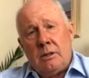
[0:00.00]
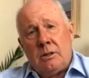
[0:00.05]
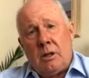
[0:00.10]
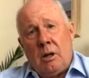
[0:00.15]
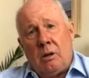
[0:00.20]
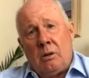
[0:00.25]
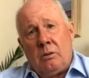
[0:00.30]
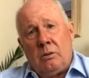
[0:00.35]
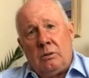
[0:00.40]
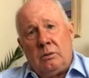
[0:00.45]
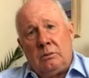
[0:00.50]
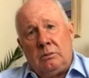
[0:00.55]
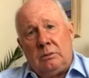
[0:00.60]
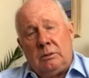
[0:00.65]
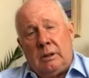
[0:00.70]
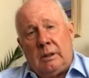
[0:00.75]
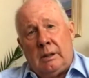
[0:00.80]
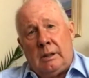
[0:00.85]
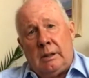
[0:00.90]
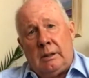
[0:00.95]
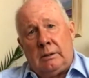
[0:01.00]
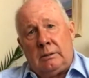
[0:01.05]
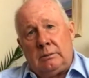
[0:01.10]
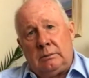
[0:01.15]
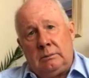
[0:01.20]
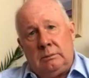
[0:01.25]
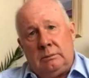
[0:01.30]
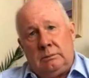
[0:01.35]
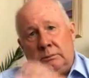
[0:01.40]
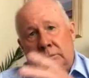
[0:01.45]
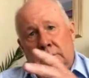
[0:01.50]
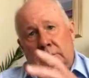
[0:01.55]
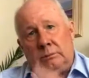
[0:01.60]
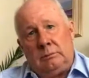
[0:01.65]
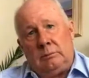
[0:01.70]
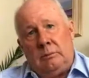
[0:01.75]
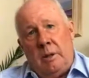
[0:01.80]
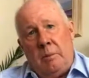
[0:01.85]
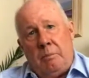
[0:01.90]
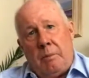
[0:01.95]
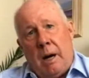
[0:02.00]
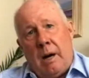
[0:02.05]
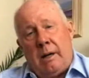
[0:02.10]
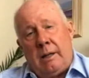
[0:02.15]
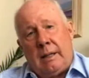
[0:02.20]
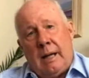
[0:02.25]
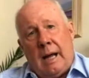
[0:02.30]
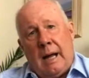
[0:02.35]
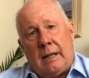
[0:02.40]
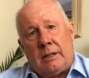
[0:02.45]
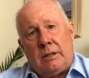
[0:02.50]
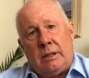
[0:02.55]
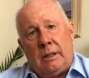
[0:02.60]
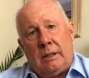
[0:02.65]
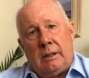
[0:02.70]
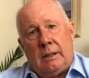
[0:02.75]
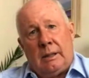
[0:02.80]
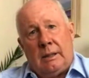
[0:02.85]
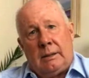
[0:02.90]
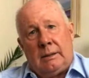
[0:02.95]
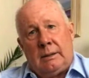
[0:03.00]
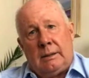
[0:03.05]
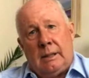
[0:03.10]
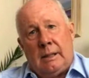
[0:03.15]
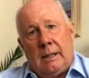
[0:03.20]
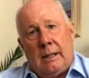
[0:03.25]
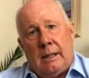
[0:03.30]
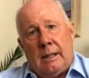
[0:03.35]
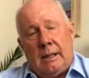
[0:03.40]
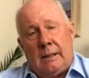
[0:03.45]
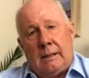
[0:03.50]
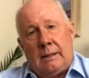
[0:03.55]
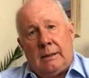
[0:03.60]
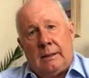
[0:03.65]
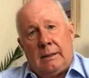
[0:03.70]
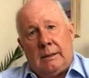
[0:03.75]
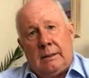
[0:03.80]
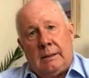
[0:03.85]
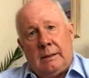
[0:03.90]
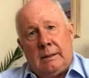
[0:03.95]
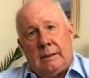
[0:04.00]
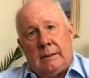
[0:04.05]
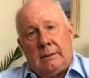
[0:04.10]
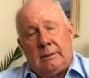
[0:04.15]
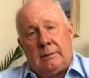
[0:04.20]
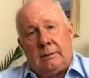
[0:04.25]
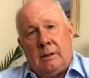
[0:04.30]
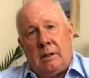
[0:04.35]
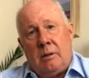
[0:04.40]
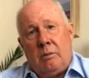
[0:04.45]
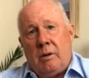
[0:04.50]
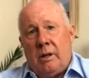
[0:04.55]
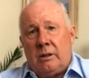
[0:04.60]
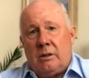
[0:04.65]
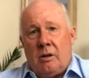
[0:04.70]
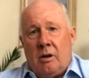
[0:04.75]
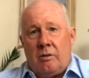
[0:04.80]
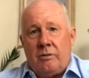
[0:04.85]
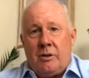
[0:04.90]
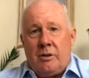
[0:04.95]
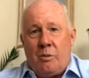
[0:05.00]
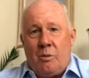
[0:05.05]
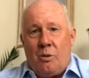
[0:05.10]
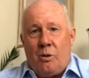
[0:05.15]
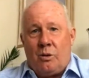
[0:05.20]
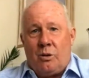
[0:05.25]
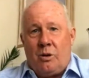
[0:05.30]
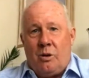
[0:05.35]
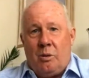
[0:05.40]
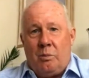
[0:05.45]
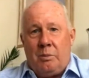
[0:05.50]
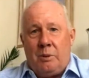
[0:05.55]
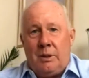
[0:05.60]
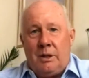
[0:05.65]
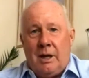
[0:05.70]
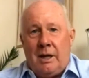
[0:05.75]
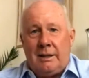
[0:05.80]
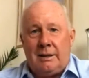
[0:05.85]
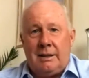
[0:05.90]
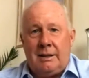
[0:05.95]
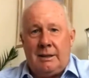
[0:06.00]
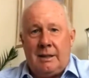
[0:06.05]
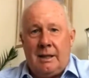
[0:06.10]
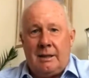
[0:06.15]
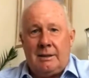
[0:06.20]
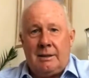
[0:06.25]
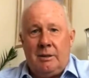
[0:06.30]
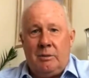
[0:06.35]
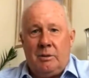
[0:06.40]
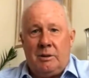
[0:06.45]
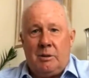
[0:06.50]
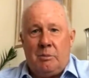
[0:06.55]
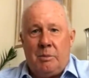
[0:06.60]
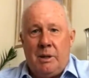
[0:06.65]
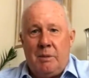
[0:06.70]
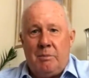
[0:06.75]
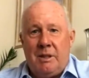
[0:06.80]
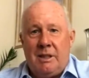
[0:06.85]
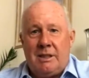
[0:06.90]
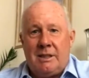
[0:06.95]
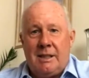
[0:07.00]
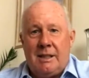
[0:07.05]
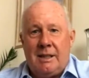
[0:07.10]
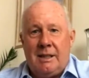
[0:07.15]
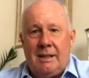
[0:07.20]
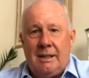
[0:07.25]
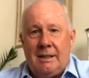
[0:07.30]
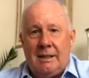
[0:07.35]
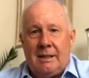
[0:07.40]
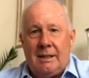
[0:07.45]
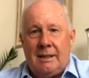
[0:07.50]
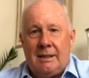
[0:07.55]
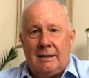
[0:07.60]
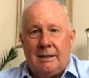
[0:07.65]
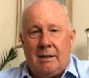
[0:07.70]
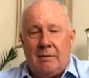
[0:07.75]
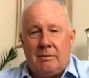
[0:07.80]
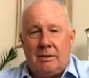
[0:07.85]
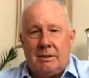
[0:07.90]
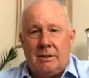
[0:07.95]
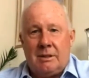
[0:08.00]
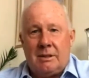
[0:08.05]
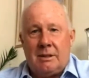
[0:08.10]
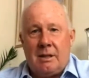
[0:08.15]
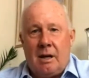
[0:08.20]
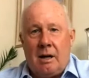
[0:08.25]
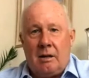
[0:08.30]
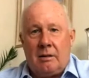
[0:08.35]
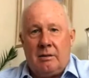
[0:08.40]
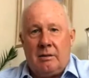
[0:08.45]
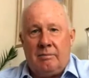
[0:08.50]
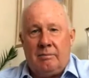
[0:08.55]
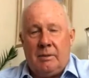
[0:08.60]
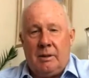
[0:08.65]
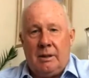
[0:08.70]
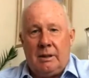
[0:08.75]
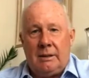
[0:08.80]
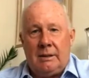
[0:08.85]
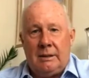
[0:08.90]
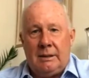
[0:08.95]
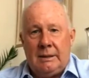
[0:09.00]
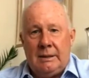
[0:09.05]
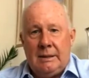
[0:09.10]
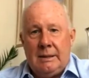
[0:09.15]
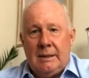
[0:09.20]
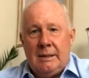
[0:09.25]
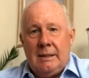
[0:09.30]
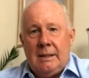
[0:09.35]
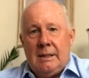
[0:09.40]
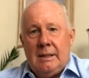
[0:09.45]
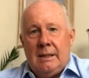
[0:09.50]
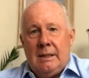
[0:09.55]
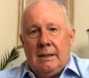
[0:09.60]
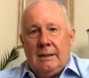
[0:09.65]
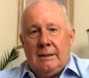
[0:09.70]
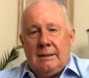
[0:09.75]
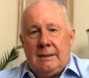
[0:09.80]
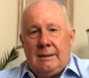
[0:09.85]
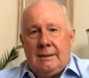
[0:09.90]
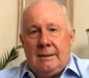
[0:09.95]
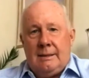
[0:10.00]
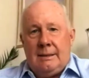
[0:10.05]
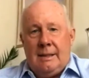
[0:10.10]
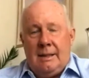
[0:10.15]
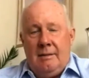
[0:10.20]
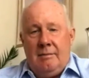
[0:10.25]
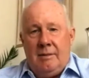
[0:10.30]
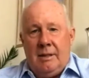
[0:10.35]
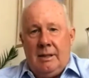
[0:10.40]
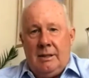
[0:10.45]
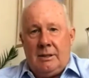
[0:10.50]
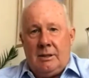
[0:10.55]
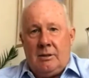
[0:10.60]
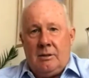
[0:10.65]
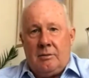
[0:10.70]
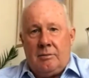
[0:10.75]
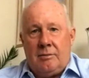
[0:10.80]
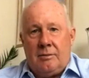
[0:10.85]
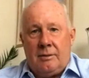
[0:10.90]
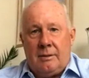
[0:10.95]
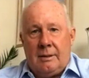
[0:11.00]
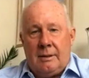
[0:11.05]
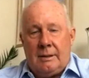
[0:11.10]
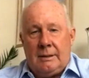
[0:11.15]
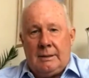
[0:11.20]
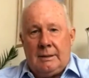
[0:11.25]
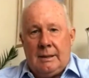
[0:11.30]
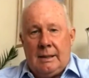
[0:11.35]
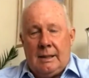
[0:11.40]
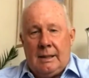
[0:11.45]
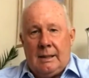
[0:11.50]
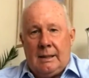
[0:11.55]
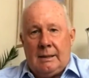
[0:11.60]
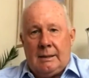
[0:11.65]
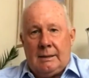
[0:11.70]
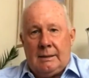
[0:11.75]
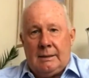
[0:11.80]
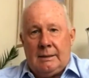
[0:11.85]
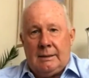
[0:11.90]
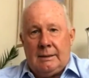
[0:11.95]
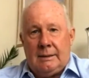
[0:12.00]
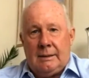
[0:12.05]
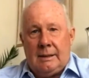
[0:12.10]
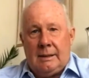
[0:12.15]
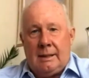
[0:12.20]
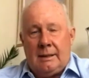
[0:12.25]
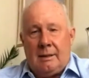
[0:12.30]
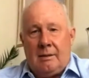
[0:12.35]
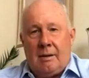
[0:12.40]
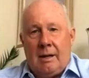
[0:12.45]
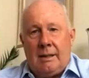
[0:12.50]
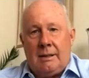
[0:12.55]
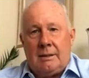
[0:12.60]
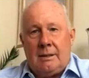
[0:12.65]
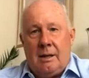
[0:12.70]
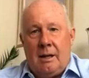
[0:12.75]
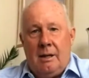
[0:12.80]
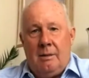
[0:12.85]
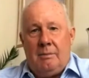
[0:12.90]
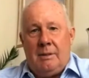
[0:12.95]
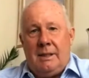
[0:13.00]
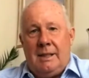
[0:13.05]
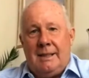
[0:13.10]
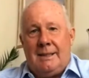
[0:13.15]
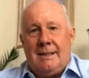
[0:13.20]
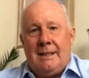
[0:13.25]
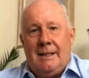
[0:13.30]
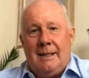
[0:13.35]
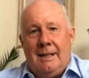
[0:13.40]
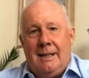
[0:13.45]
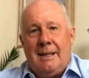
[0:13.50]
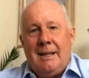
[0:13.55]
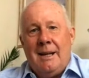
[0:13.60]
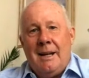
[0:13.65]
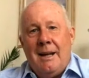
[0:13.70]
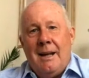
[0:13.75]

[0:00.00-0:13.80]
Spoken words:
So we buried the hatchet, and I went off to the World Cup in 1990 with the BBC, and that was the start of my TV stuff, and I had a great time in Italy.